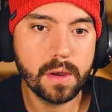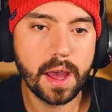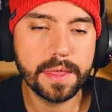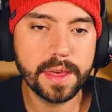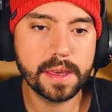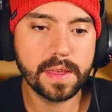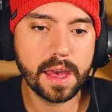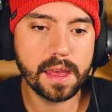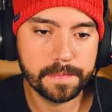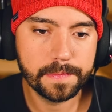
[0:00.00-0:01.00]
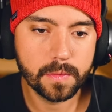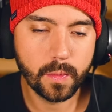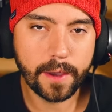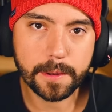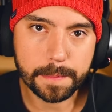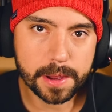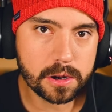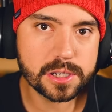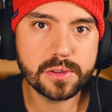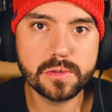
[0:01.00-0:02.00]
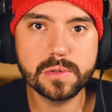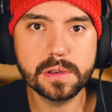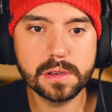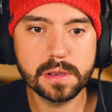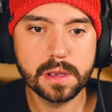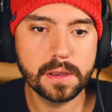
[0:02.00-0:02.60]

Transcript: I think that we have to pierce through the